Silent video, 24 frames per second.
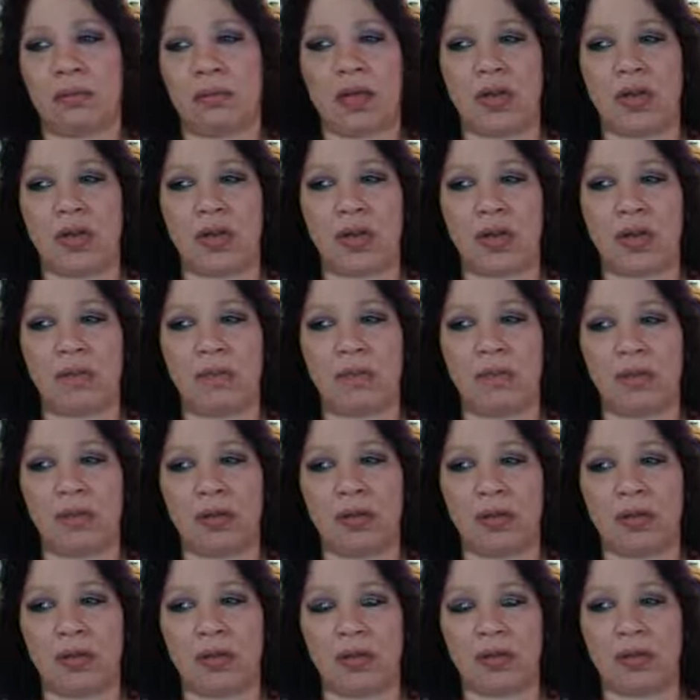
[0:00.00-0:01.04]
Midnight
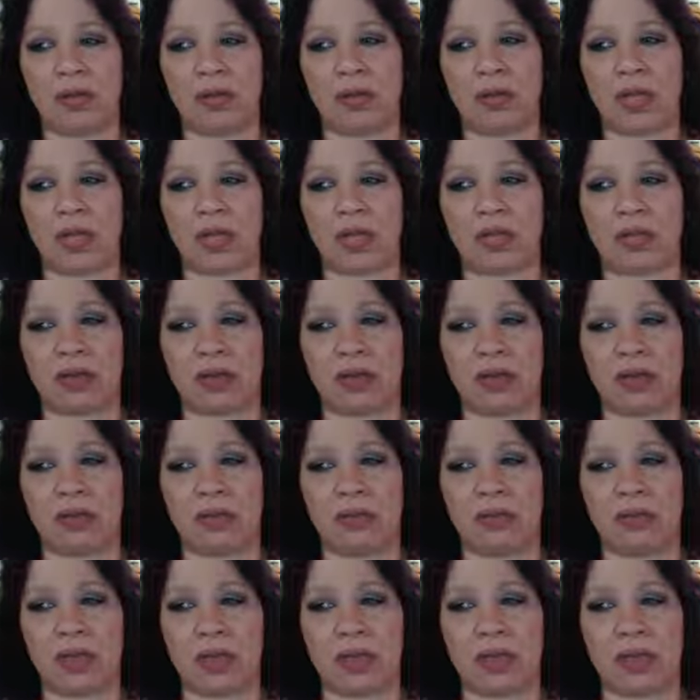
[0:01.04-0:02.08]
blue, that's going
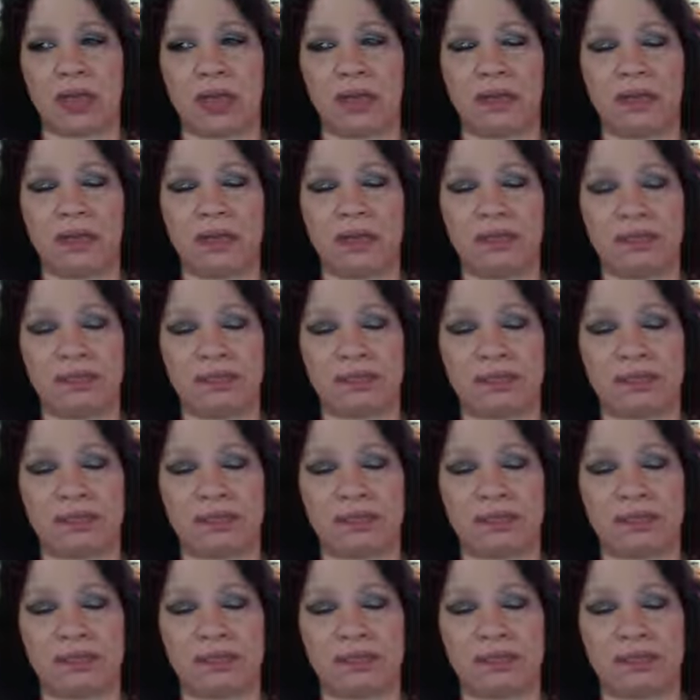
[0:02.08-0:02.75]
to be